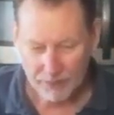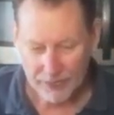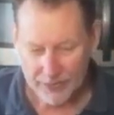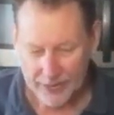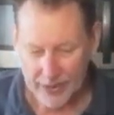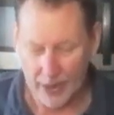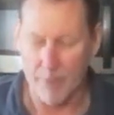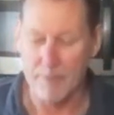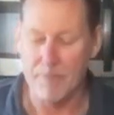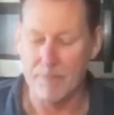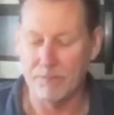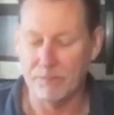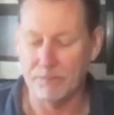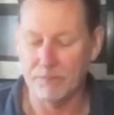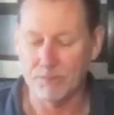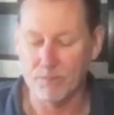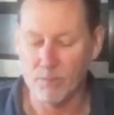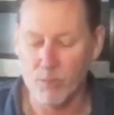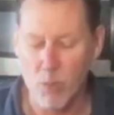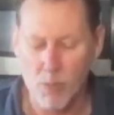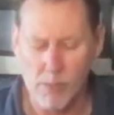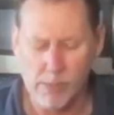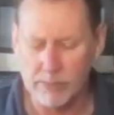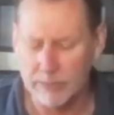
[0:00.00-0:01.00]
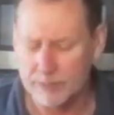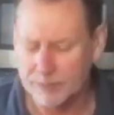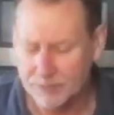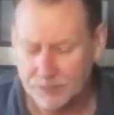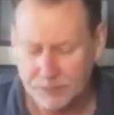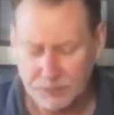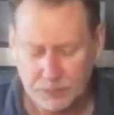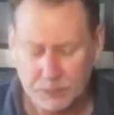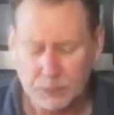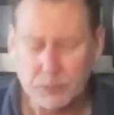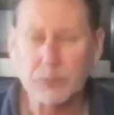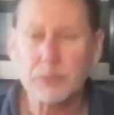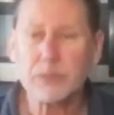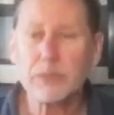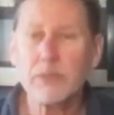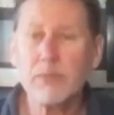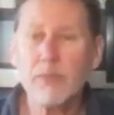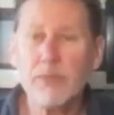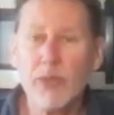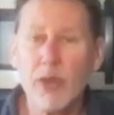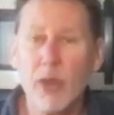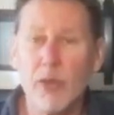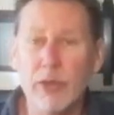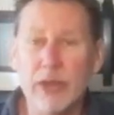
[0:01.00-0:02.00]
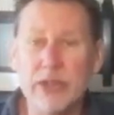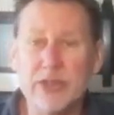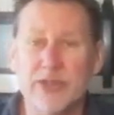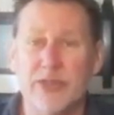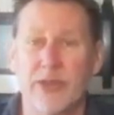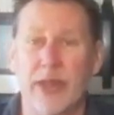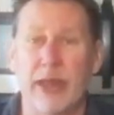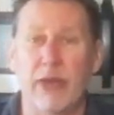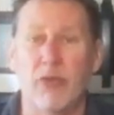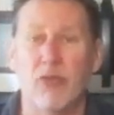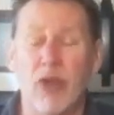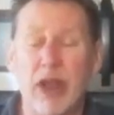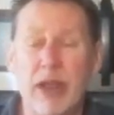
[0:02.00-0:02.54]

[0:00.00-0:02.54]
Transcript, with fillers: Yeah. Mm. It's like